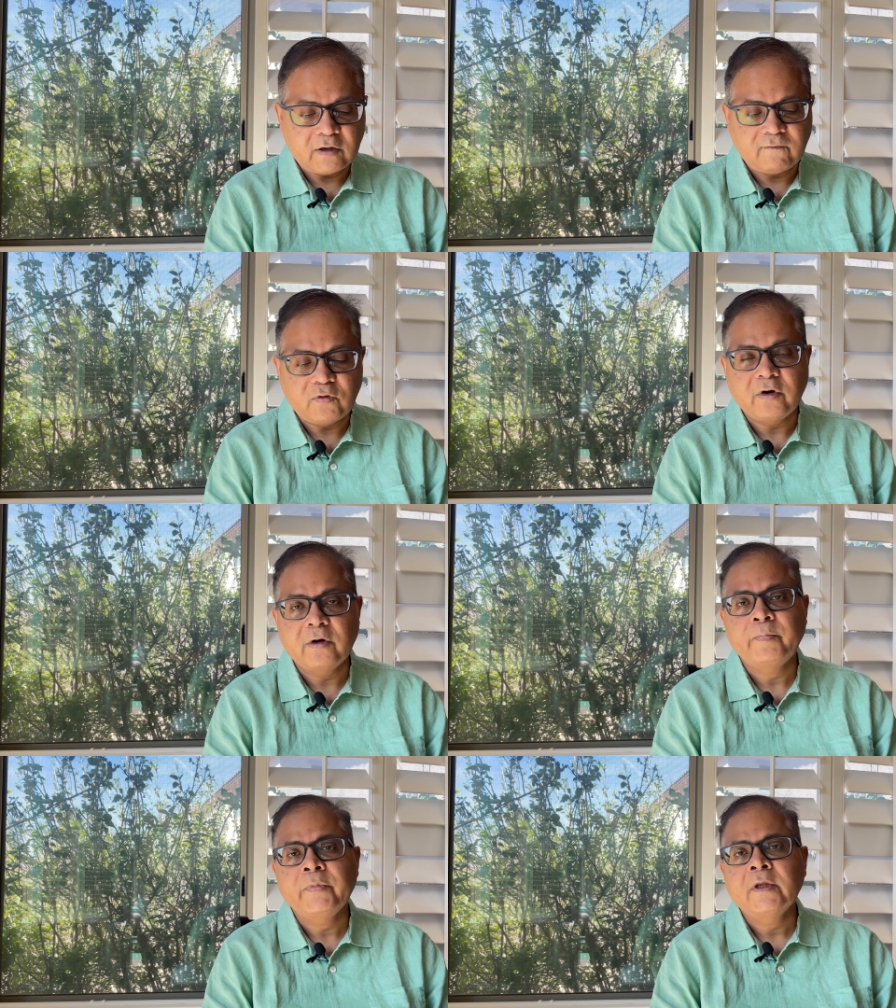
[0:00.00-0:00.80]
If you
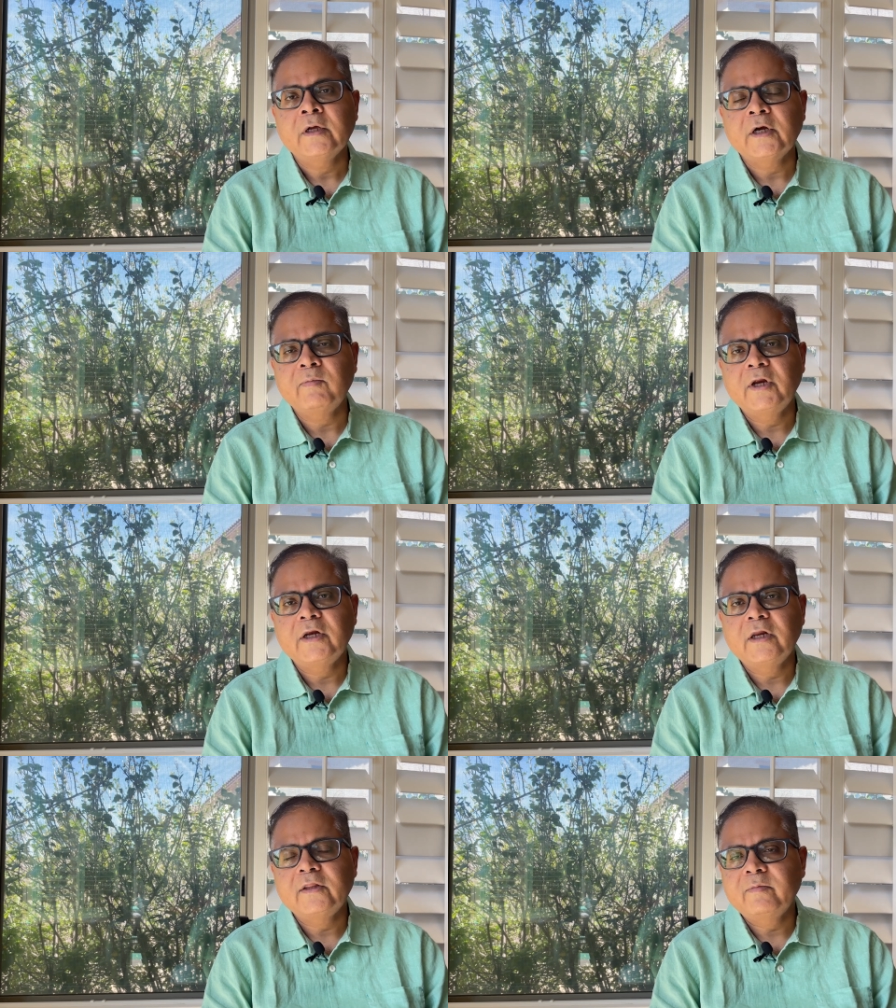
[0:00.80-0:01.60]
are
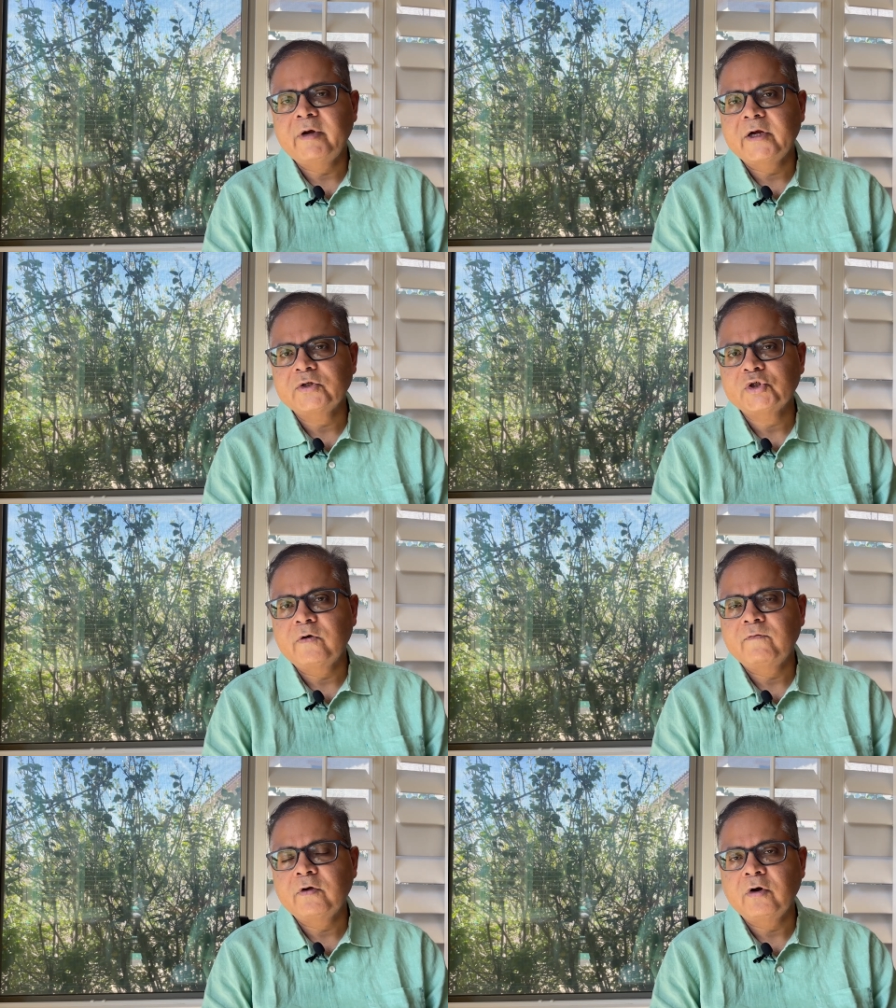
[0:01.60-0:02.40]
completely in the
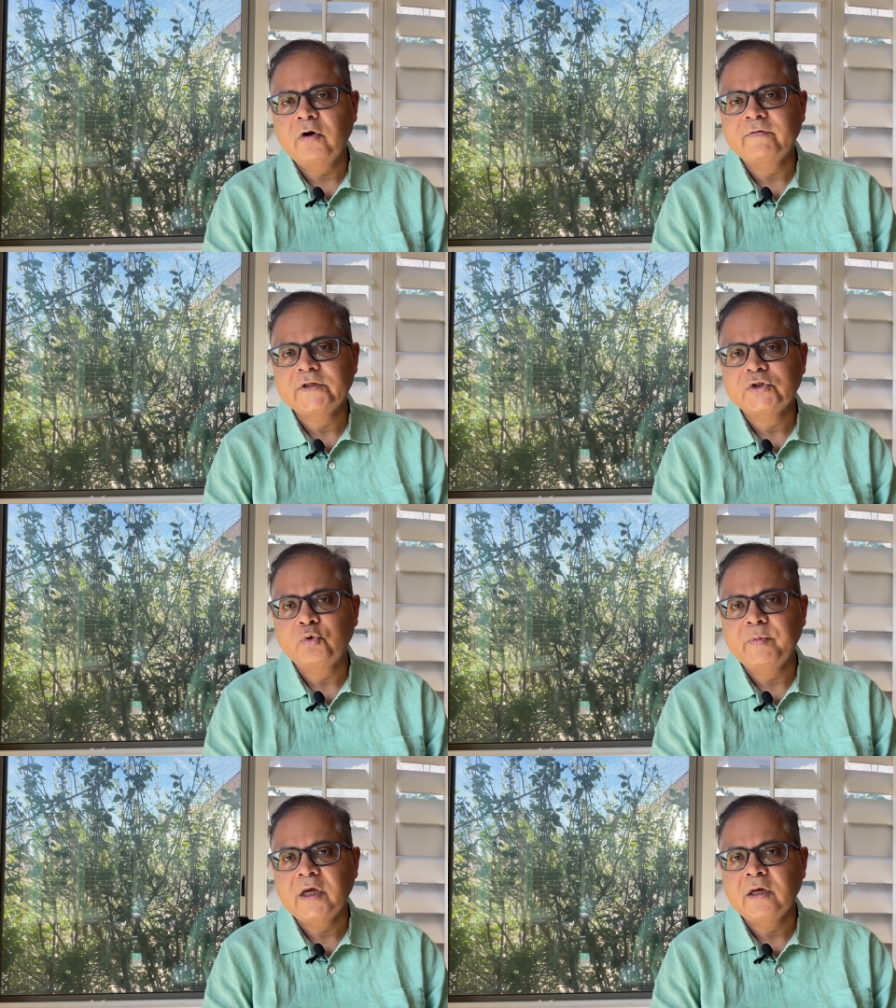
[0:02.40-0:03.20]
Microsoft Office
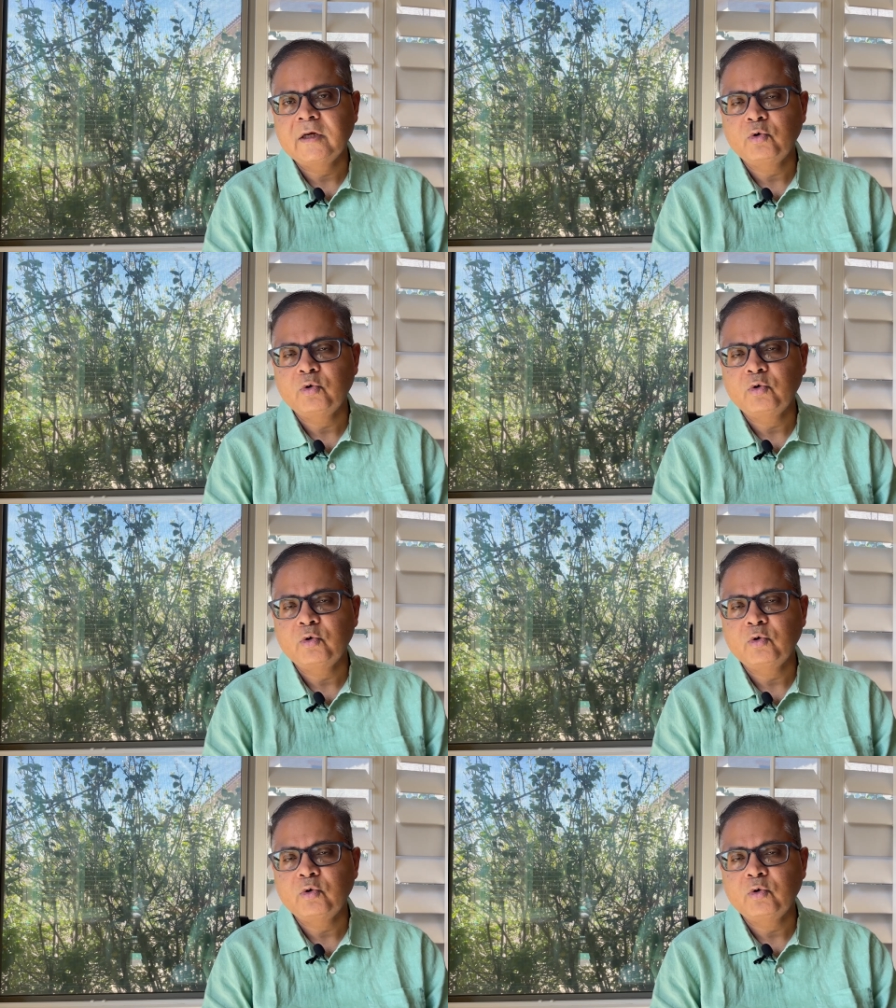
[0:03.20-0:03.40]
domain.